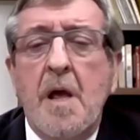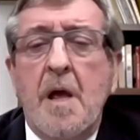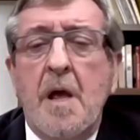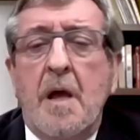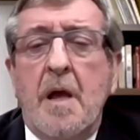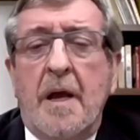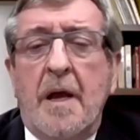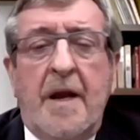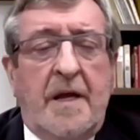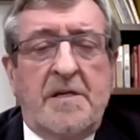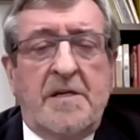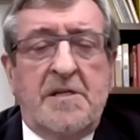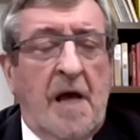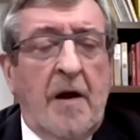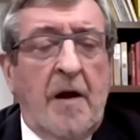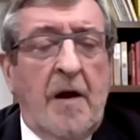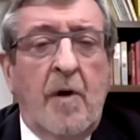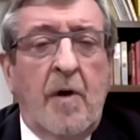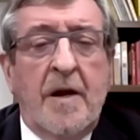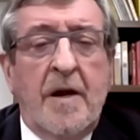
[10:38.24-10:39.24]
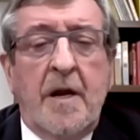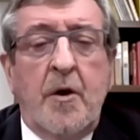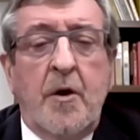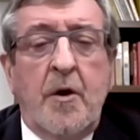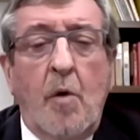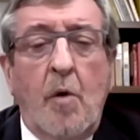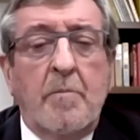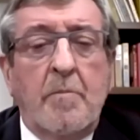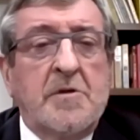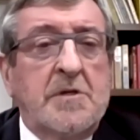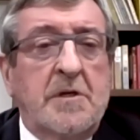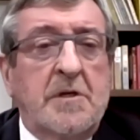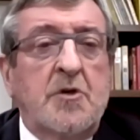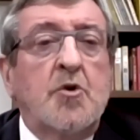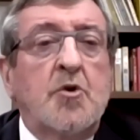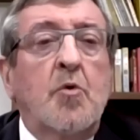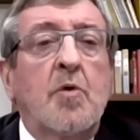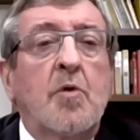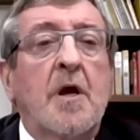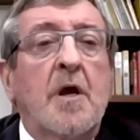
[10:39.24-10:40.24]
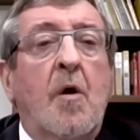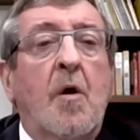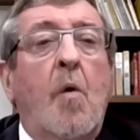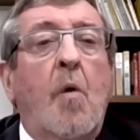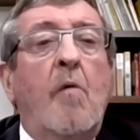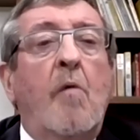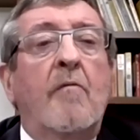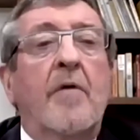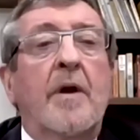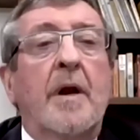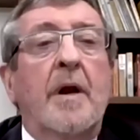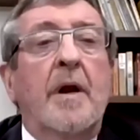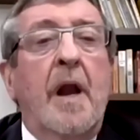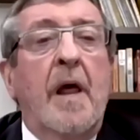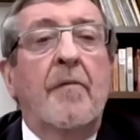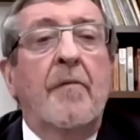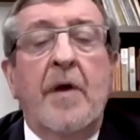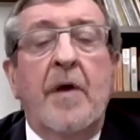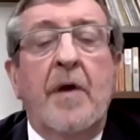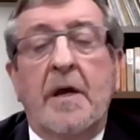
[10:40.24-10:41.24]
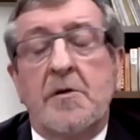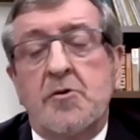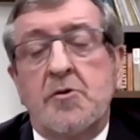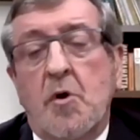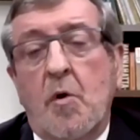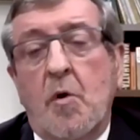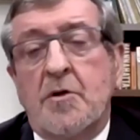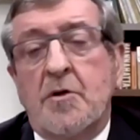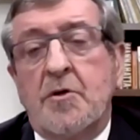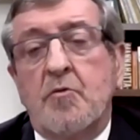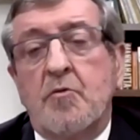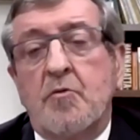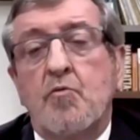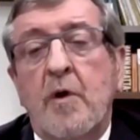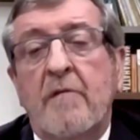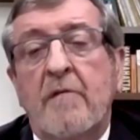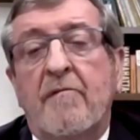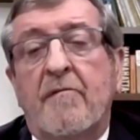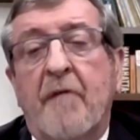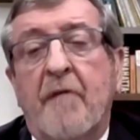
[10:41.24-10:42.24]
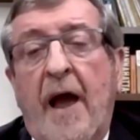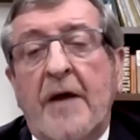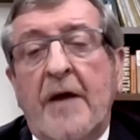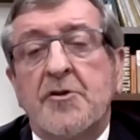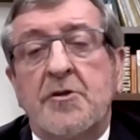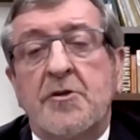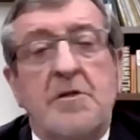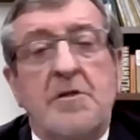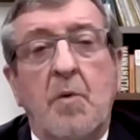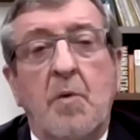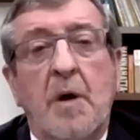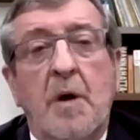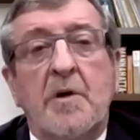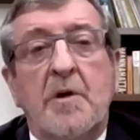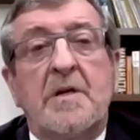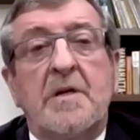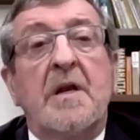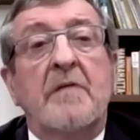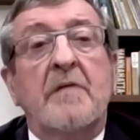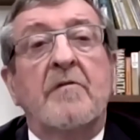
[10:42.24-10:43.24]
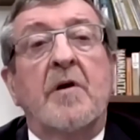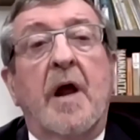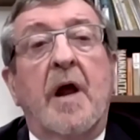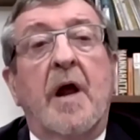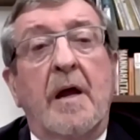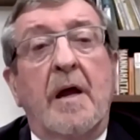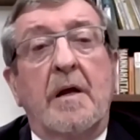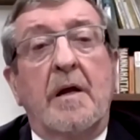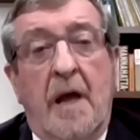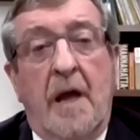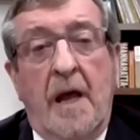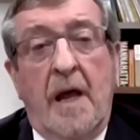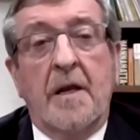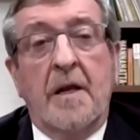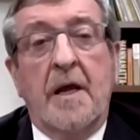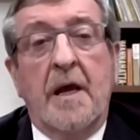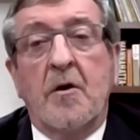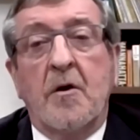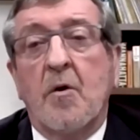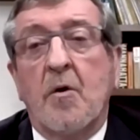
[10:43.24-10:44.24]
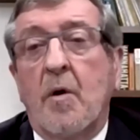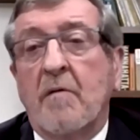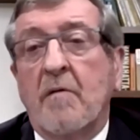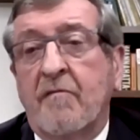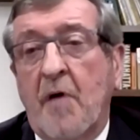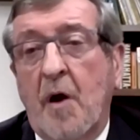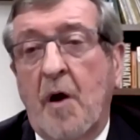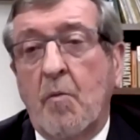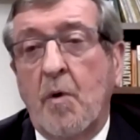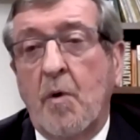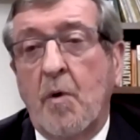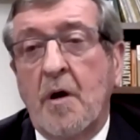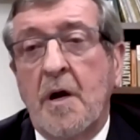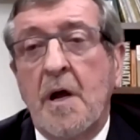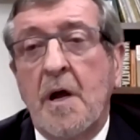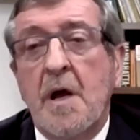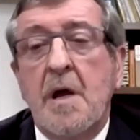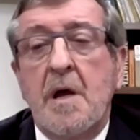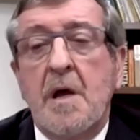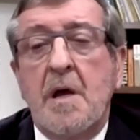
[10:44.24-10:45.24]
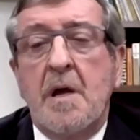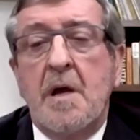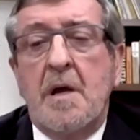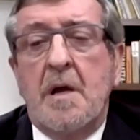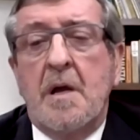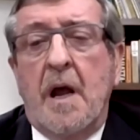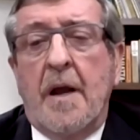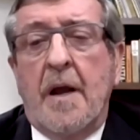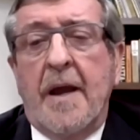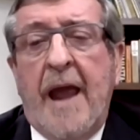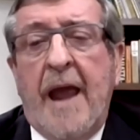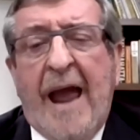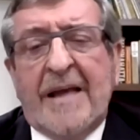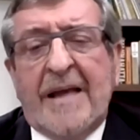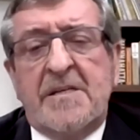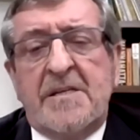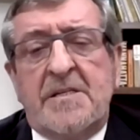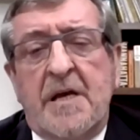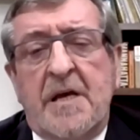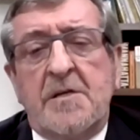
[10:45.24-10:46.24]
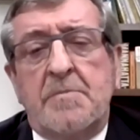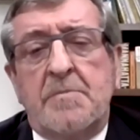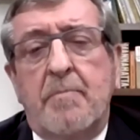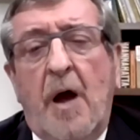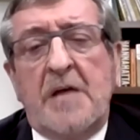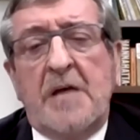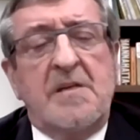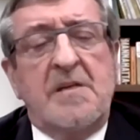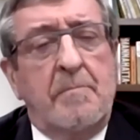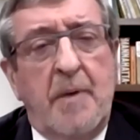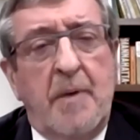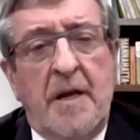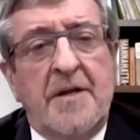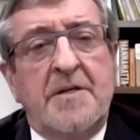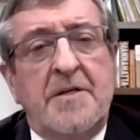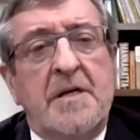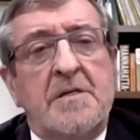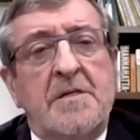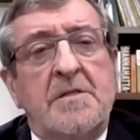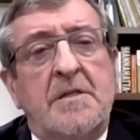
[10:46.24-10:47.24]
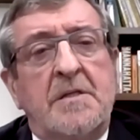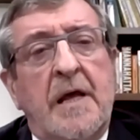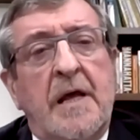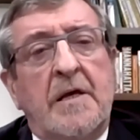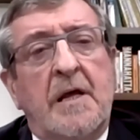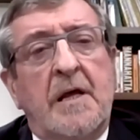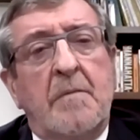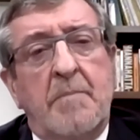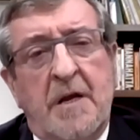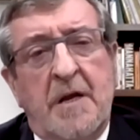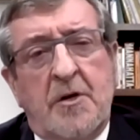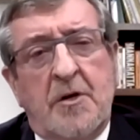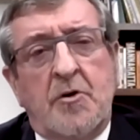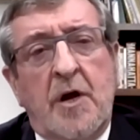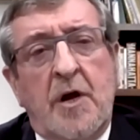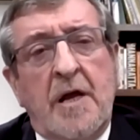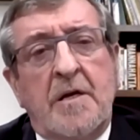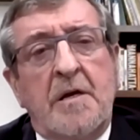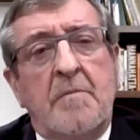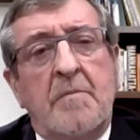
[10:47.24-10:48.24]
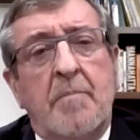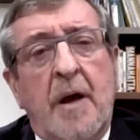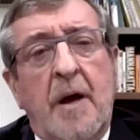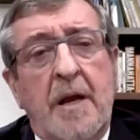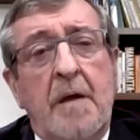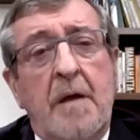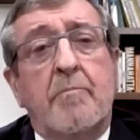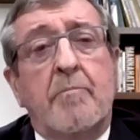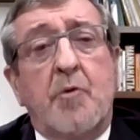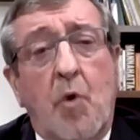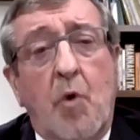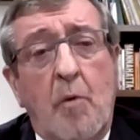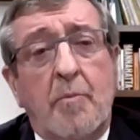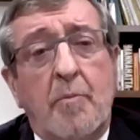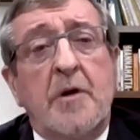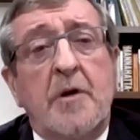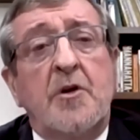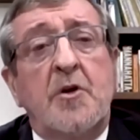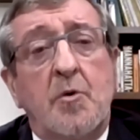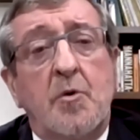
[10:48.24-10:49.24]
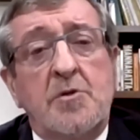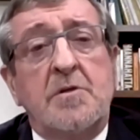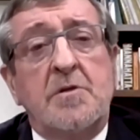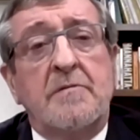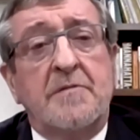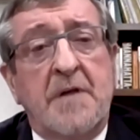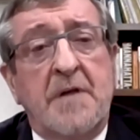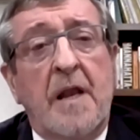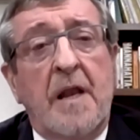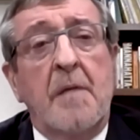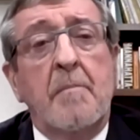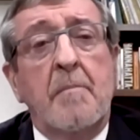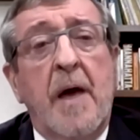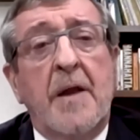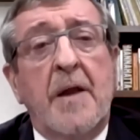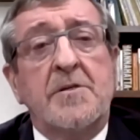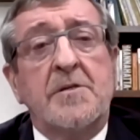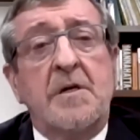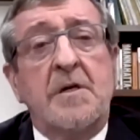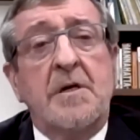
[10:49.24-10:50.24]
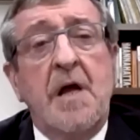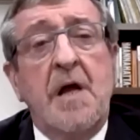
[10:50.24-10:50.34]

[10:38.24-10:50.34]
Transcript: it accelerated enormously during COVID. And I think it's going to refashion the way we deliver healthcare going forward. The access possibilities that can be created by the appropriate use of telemedicine,